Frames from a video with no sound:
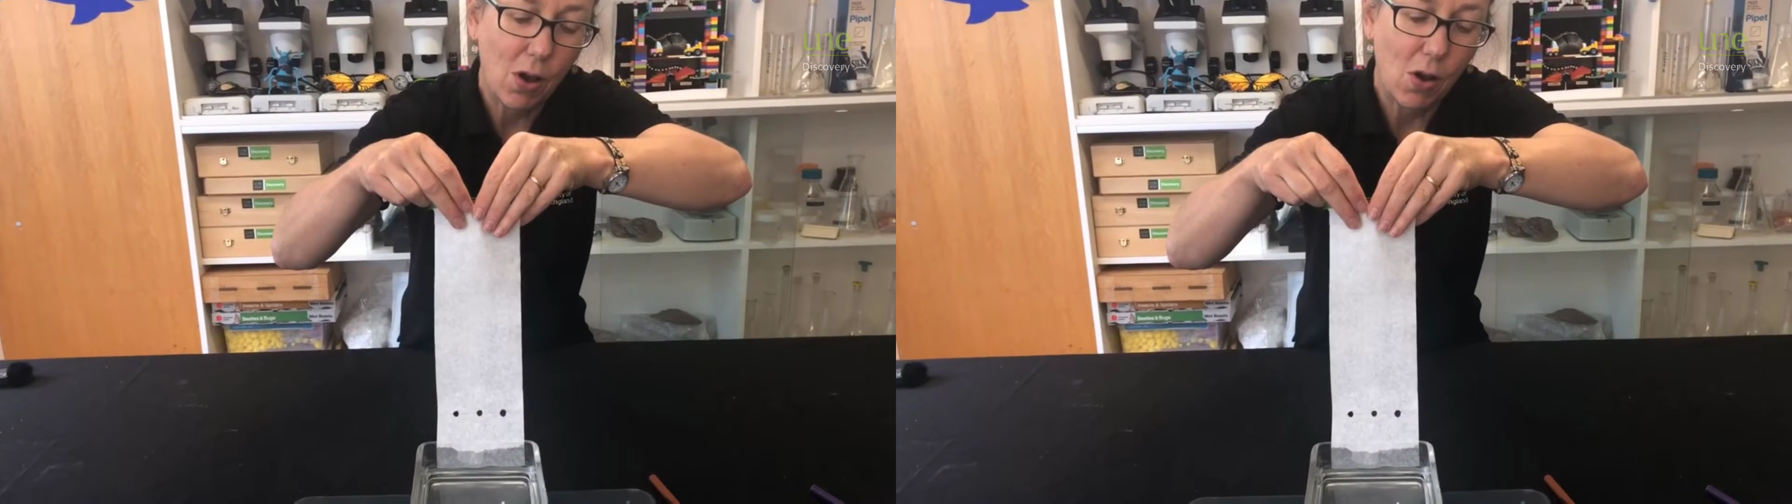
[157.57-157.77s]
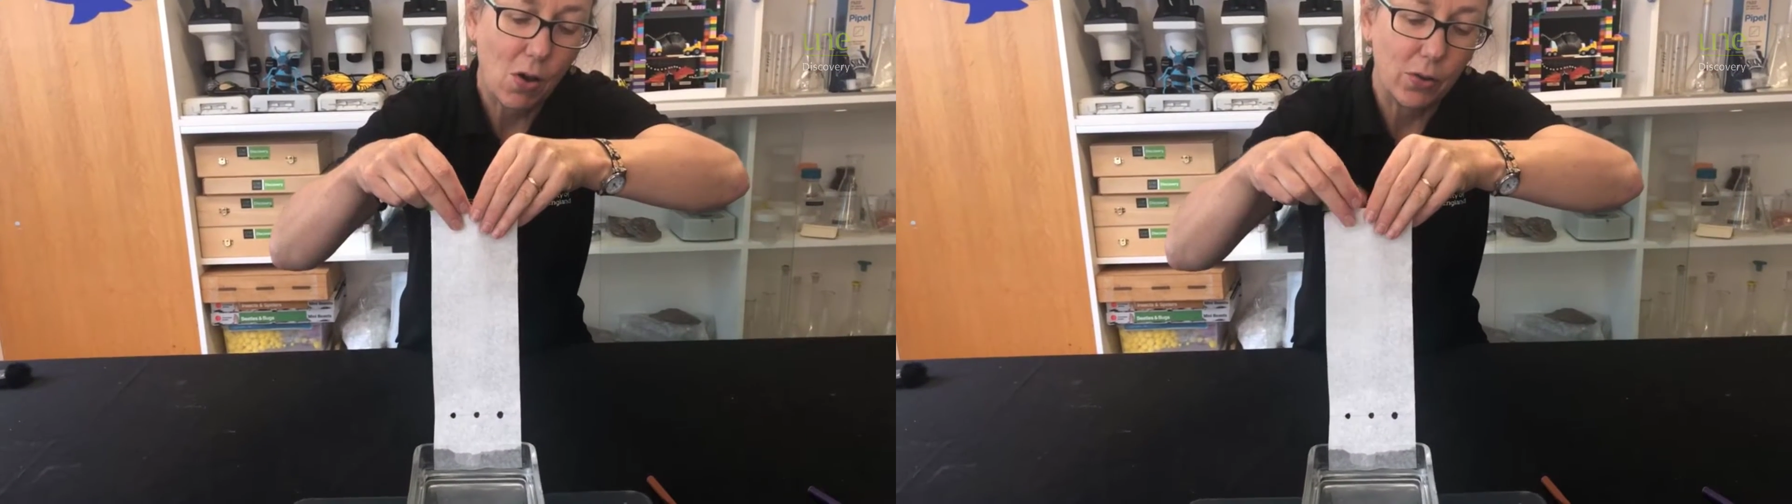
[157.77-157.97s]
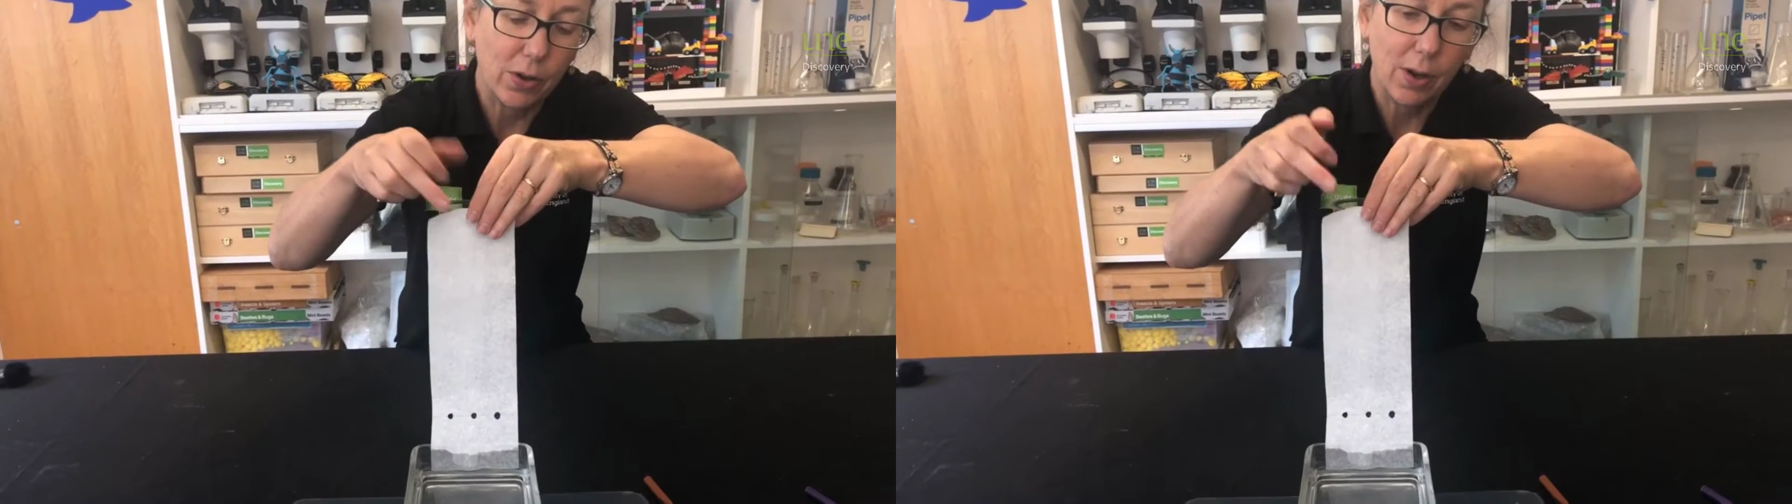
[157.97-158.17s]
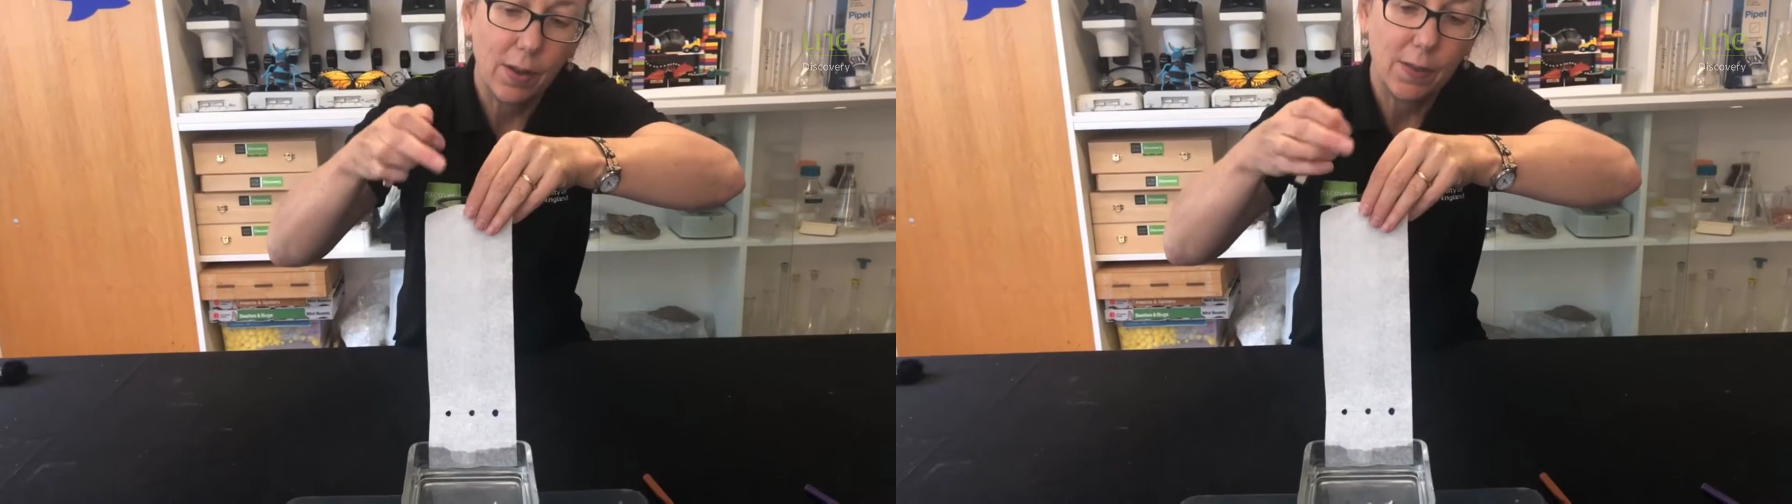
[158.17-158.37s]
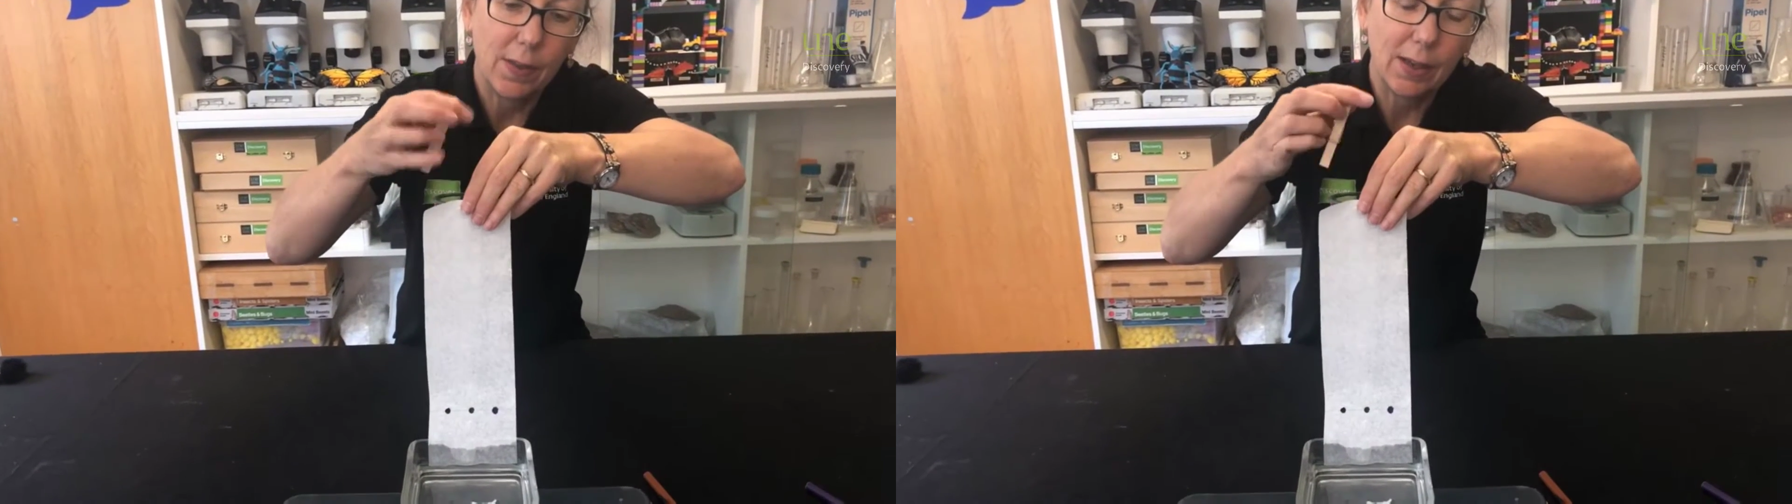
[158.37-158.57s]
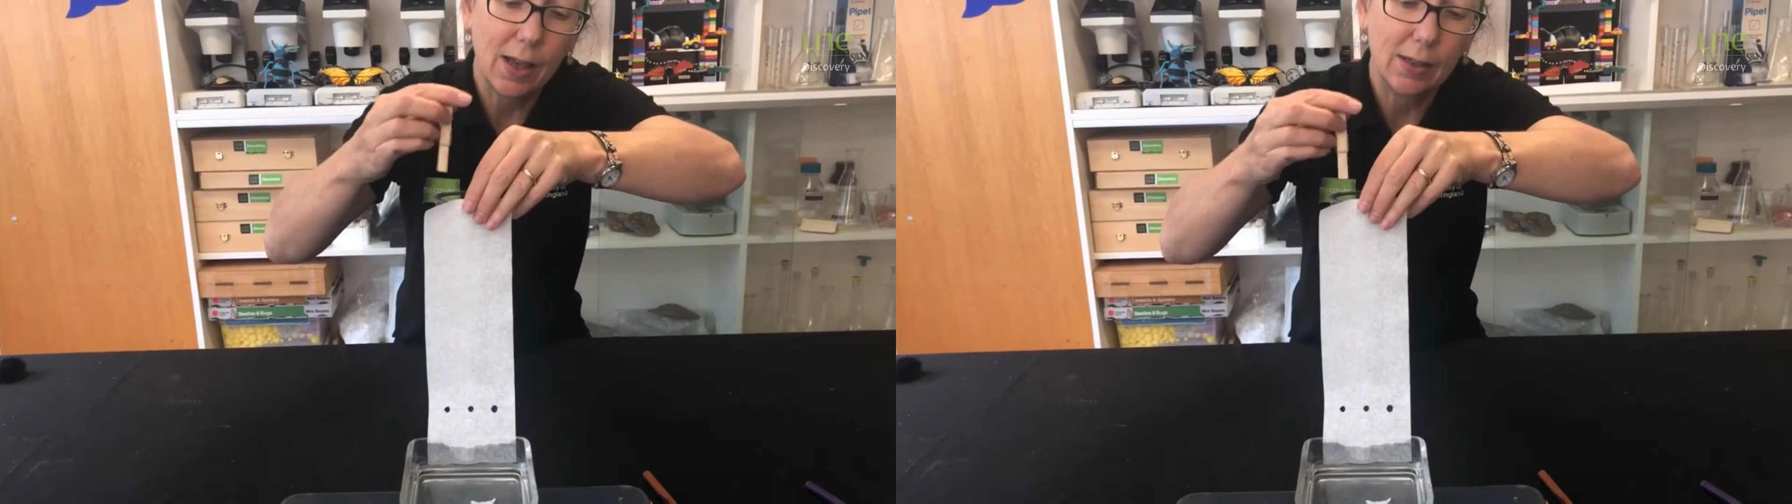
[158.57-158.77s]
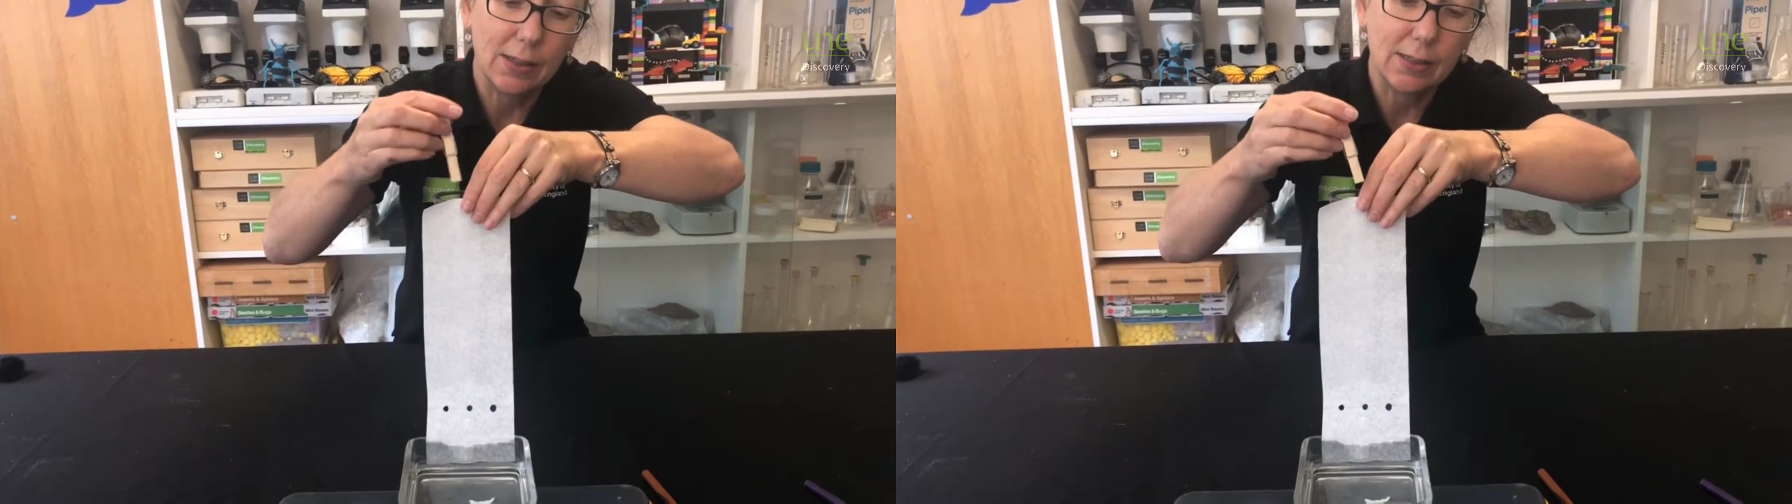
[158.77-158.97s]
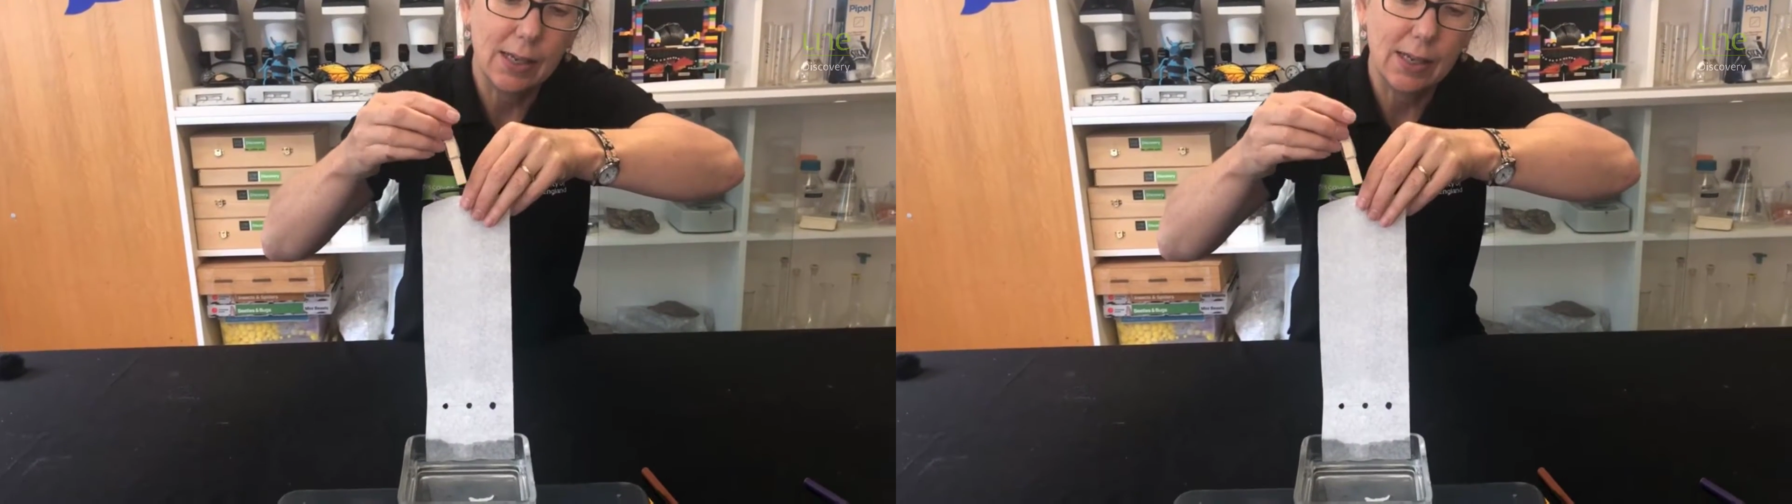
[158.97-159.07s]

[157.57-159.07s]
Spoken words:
on the coloured